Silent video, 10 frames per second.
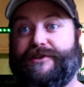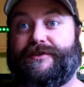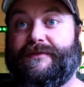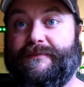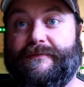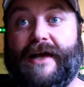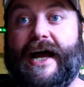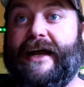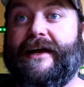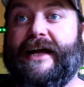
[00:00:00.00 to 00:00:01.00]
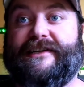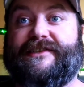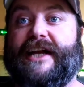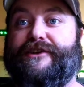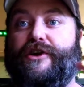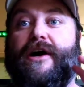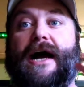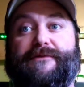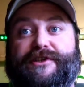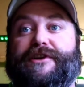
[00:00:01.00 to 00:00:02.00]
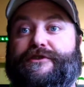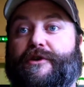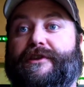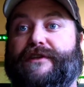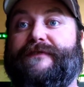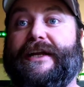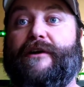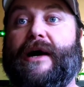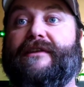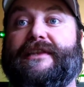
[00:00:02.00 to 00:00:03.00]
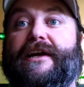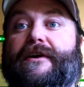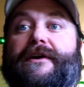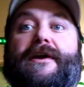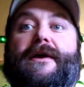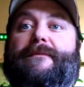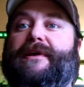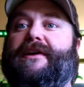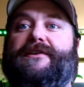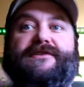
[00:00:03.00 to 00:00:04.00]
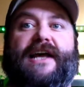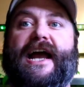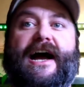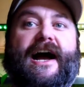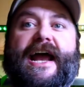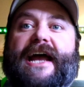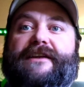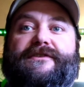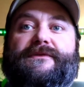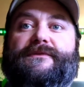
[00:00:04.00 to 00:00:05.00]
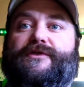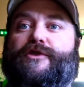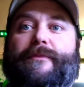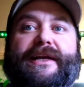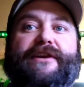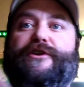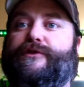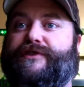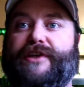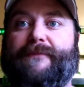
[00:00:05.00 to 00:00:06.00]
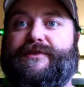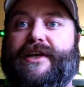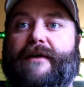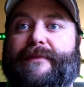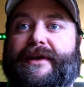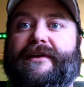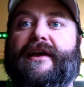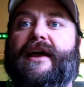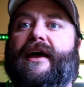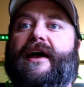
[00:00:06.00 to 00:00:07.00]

just I, I decided you know what I'm just going to throw this video out there because I I had so many new subs come in.